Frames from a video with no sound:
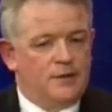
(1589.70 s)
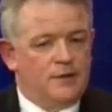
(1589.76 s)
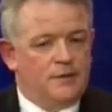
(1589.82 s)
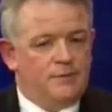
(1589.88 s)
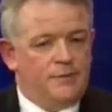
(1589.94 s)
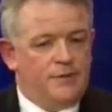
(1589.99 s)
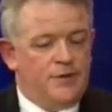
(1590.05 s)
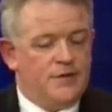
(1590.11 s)

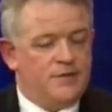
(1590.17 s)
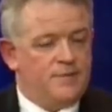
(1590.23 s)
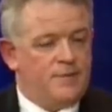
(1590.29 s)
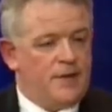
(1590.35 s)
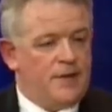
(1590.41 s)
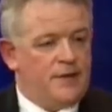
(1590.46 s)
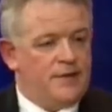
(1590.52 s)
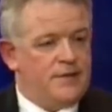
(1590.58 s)

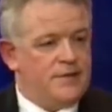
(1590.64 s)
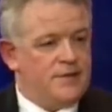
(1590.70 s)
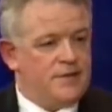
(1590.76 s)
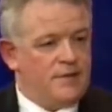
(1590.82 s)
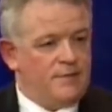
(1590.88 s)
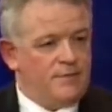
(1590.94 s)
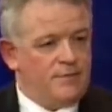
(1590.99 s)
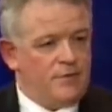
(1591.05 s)
municipalities,
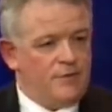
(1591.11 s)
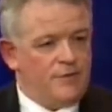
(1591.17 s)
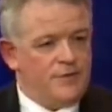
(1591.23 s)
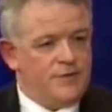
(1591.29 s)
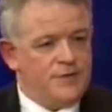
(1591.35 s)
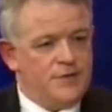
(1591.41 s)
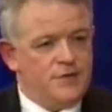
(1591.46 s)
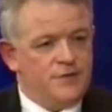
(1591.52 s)
some
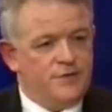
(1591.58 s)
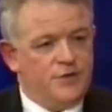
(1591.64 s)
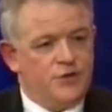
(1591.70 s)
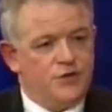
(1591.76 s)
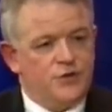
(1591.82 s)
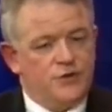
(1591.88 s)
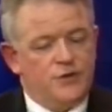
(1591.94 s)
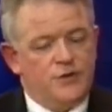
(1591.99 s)
provinces have
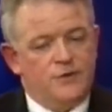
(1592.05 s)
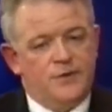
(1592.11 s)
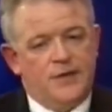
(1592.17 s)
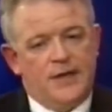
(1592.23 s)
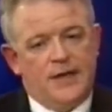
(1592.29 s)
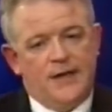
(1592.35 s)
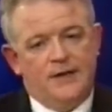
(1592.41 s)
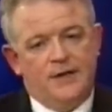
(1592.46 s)
issued
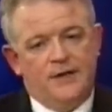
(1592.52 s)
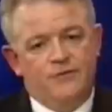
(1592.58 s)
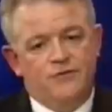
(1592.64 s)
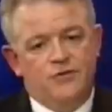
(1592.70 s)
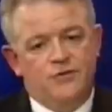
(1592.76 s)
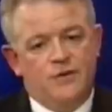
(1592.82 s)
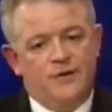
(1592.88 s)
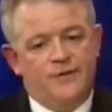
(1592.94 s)
and
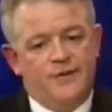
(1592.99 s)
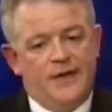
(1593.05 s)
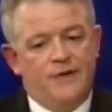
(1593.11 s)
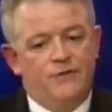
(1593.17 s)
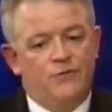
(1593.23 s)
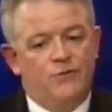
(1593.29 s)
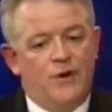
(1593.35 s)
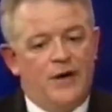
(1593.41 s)
have
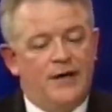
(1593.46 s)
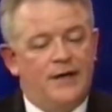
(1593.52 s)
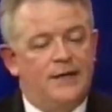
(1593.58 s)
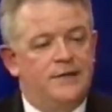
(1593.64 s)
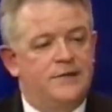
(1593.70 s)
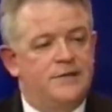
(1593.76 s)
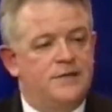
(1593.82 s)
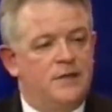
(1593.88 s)
then
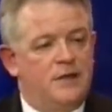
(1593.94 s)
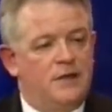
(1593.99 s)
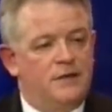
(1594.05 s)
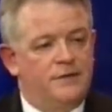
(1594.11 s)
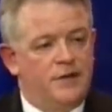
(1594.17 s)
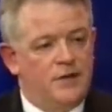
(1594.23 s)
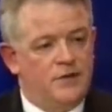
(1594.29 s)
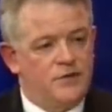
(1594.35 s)
reconciled
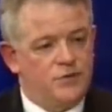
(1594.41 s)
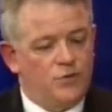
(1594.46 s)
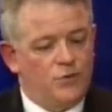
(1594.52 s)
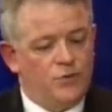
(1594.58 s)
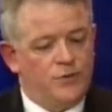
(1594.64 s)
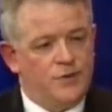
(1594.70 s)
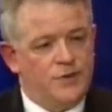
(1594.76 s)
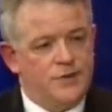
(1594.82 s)
those
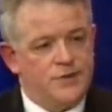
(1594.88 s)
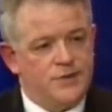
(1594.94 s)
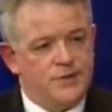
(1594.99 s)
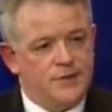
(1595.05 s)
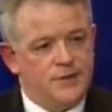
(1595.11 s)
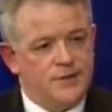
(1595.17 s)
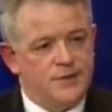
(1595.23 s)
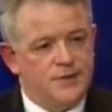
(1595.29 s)

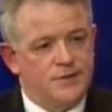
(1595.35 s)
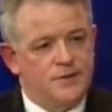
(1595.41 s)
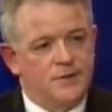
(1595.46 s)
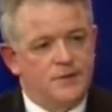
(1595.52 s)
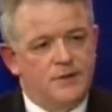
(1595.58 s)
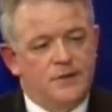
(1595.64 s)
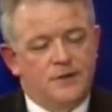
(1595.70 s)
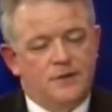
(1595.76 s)
ordinances
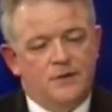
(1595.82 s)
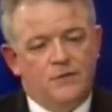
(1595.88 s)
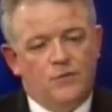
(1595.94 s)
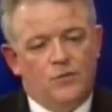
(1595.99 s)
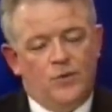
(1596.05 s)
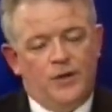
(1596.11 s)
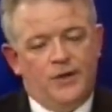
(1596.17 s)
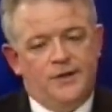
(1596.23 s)

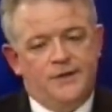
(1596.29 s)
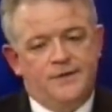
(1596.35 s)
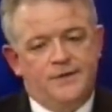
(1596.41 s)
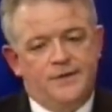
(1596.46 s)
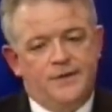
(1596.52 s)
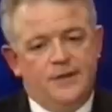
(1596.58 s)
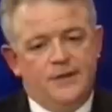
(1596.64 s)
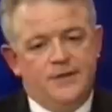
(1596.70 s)
with
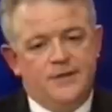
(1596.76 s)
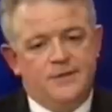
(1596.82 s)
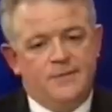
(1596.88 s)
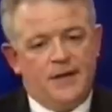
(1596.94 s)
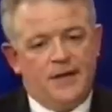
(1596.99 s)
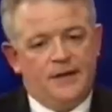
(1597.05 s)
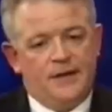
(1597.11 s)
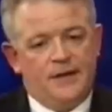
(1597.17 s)
the
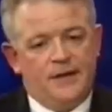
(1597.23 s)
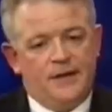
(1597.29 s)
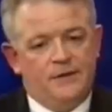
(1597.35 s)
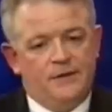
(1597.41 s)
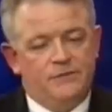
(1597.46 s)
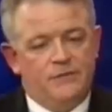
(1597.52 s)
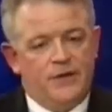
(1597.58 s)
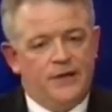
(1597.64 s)

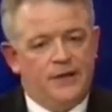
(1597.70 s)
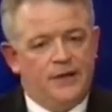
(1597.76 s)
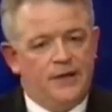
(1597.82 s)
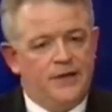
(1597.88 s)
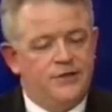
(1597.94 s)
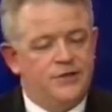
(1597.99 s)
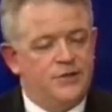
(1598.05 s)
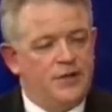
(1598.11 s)
Tobacco
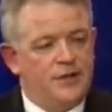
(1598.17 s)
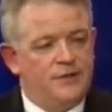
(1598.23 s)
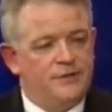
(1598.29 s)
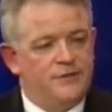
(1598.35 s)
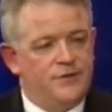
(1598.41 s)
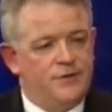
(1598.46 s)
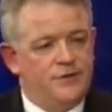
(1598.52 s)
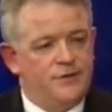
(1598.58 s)
Regulation Act
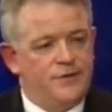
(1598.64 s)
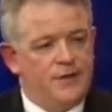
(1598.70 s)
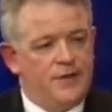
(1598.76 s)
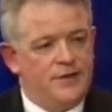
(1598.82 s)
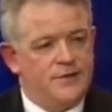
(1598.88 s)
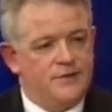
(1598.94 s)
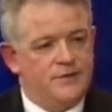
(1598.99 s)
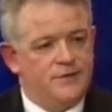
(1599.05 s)
of
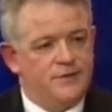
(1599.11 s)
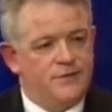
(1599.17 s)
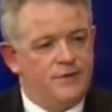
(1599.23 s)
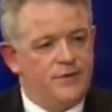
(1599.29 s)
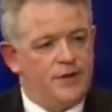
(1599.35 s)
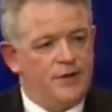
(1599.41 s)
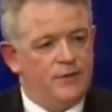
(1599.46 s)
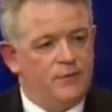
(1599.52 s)

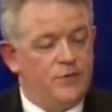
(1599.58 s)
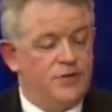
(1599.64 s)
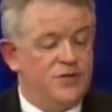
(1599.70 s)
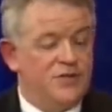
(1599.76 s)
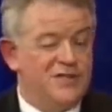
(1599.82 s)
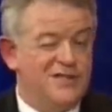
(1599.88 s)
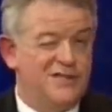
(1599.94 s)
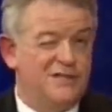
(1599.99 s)
2003, which
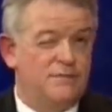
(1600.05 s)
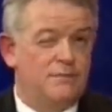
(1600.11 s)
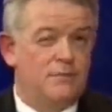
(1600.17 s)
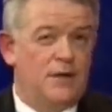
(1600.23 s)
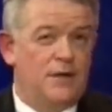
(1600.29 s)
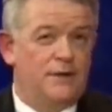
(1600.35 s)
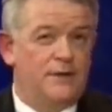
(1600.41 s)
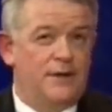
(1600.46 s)
is,
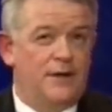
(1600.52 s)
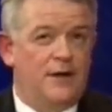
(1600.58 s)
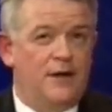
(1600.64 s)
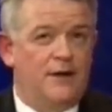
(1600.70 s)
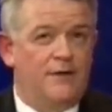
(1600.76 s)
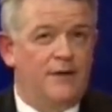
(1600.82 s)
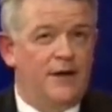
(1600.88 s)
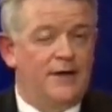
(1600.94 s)
I think,
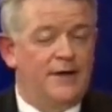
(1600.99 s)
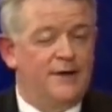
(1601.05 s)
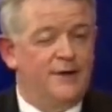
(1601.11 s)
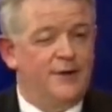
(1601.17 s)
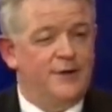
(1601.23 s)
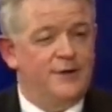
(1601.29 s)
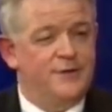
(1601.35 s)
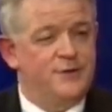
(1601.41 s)
RA
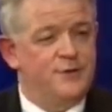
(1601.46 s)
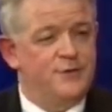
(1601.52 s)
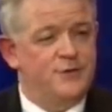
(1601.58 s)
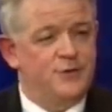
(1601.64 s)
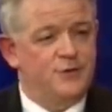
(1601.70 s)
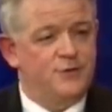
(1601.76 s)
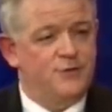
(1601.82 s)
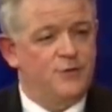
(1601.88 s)

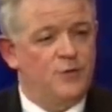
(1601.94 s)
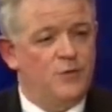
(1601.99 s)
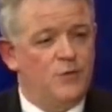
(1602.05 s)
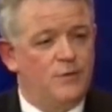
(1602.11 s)
9224.